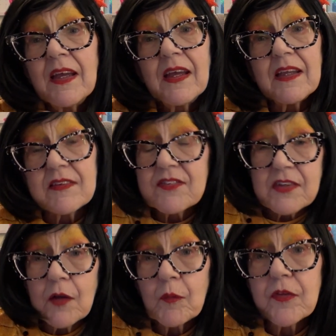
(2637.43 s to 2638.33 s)
and
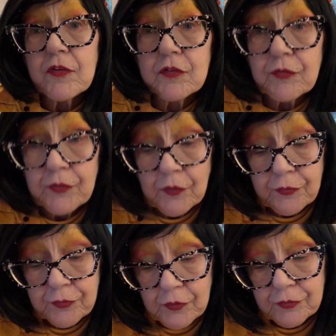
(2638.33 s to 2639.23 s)
stay with you to feel
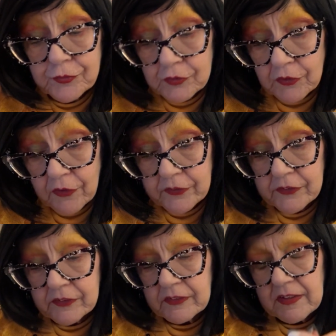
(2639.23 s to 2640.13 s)
full for
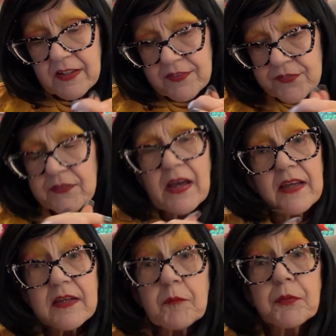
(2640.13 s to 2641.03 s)
longer. Because I
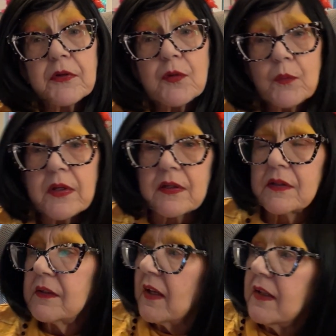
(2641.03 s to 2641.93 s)
get pretty
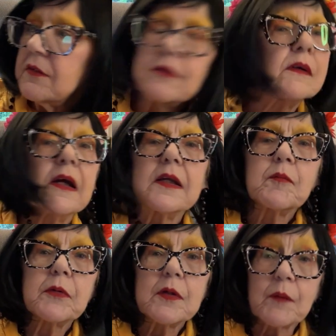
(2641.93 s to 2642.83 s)
weak. I do. I get
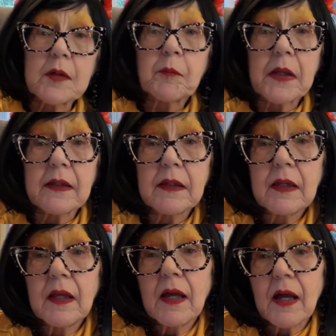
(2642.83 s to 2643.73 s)
pretty weak. But
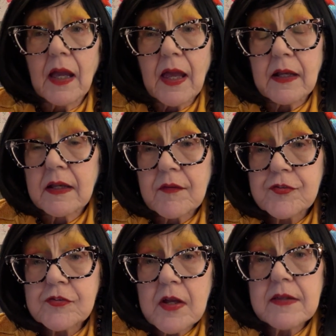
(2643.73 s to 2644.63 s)
I had enough
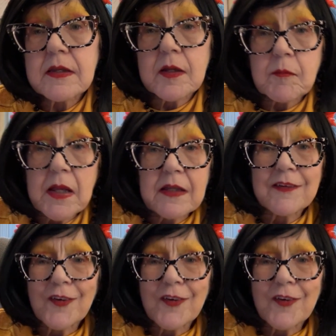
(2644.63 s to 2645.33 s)
strength, and I made it